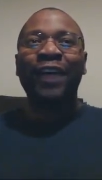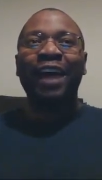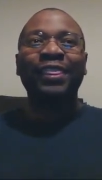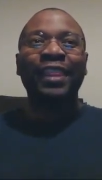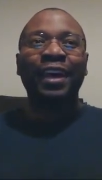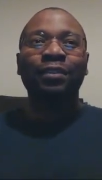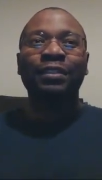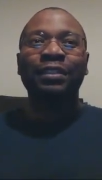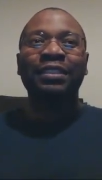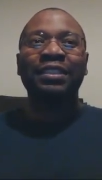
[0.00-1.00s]

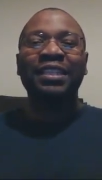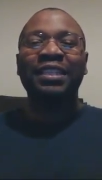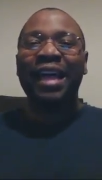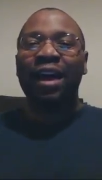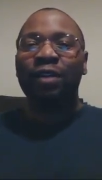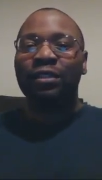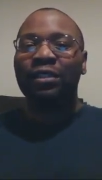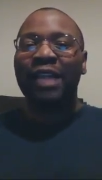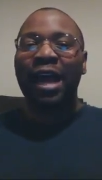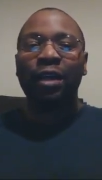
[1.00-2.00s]

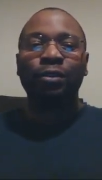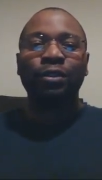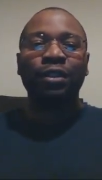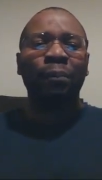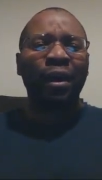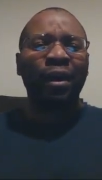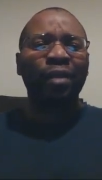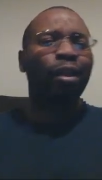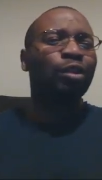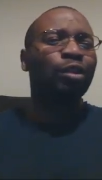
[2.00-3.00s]
$6,000 a month,
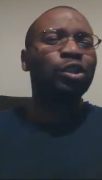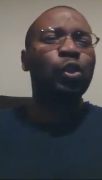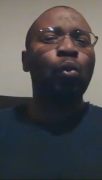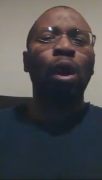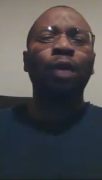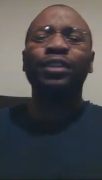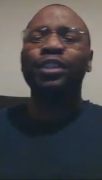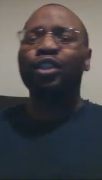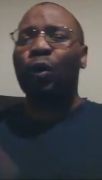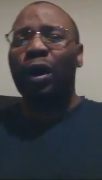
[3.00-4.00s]
so on and
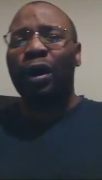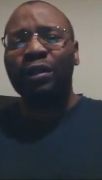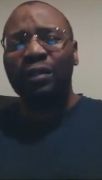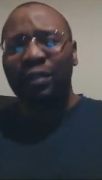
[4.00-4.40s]
so on.